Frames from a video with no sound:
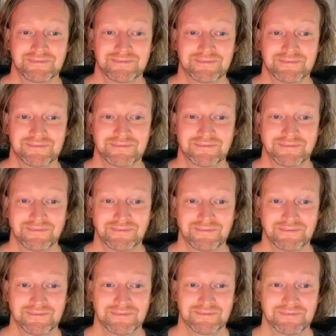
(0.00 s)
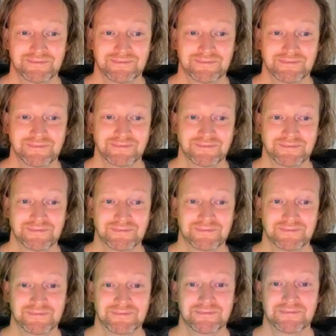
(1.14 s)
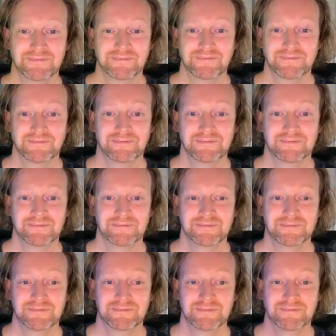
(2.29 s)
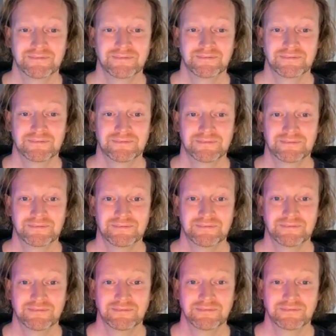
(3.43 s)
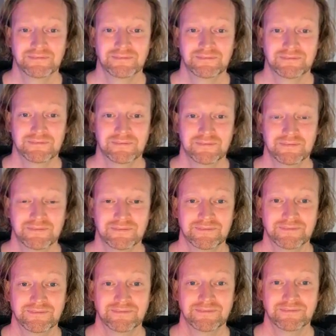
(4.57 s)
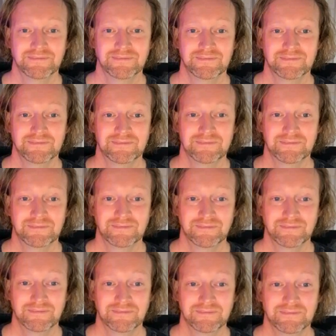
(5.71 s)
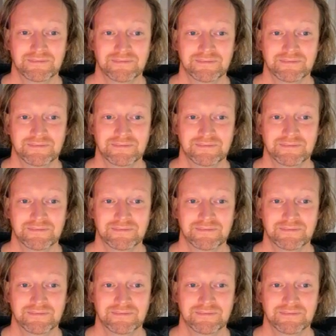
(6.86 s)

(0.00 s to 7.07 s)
(no one is talking)